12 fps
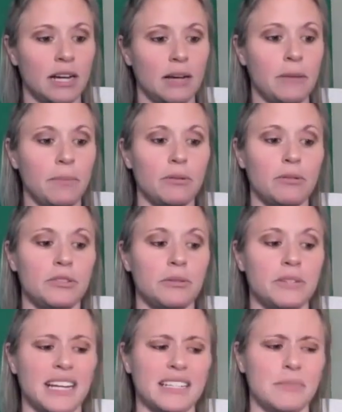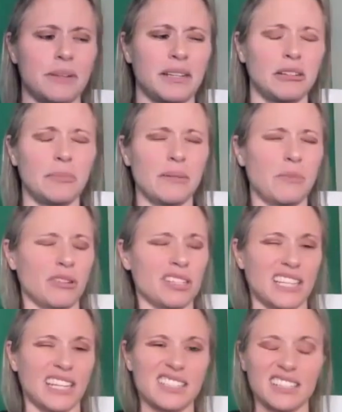People who do tend to be a little bit more
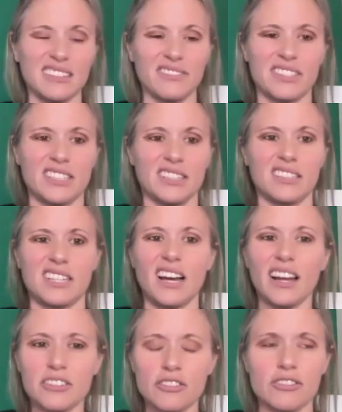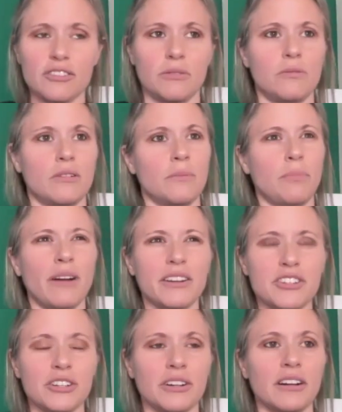sensitive to touch or
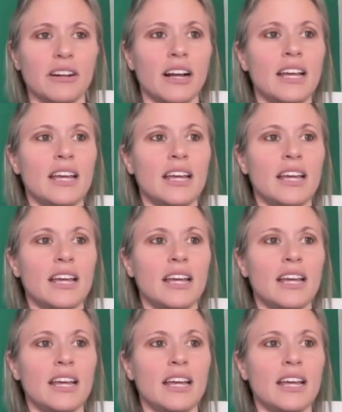pressure,